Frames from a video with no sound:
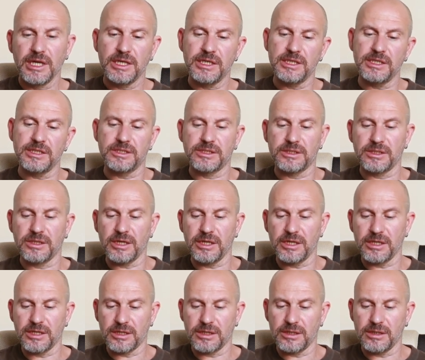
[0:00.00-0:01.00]
It's
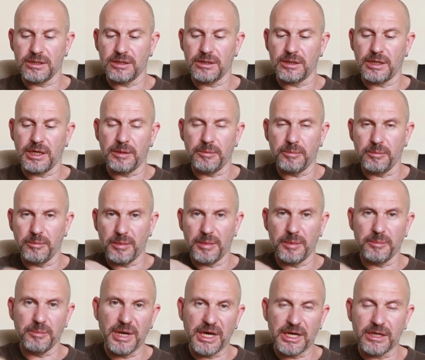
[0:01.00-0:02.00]
like a
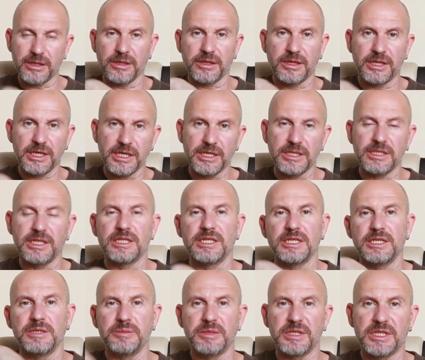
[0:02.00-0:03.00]
metal thing
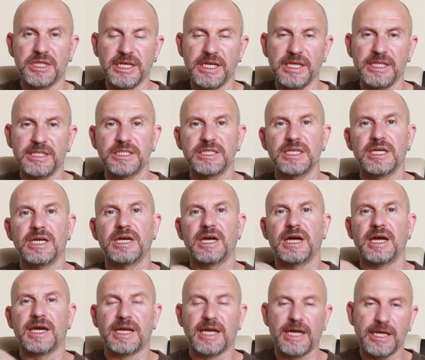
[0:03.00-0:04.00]
that imitates
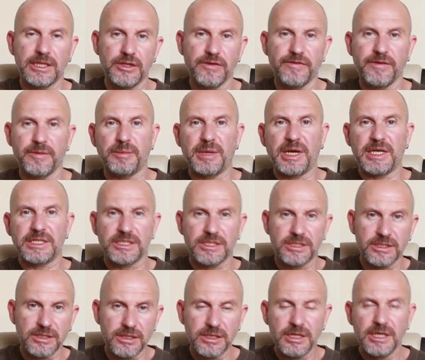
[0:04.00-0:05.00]
a hand of a
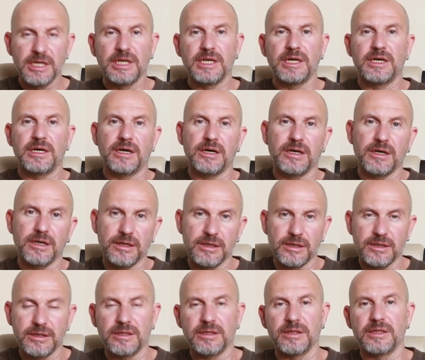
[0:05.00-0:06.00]
master
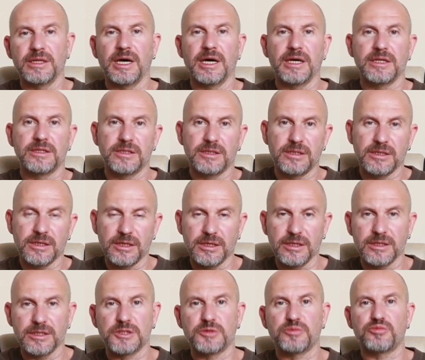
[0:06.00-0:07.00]
that
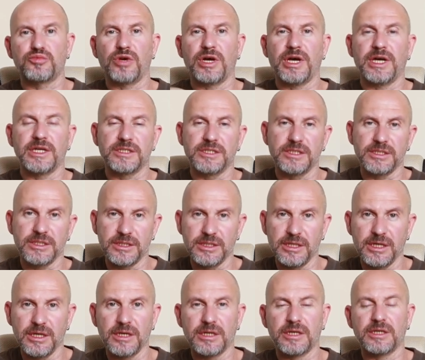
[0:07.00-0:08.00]
spreads
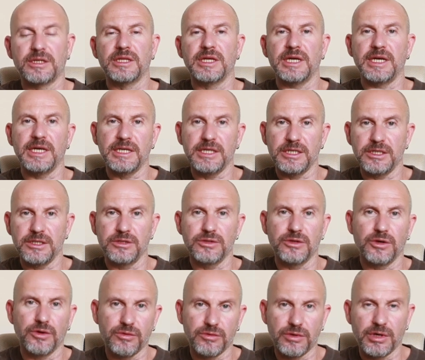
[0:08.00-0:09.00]
the clay, you
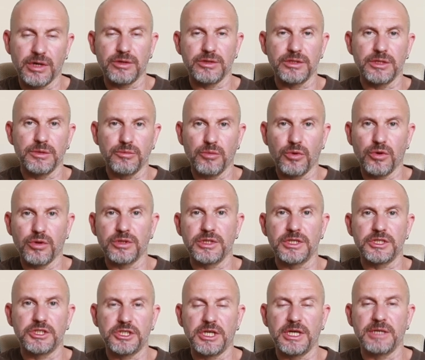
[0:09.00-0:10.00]
know, around the mold
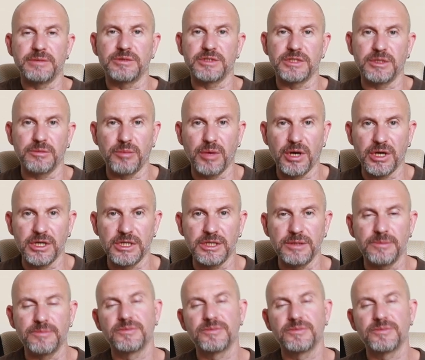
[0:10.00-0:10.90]
that shapes the body.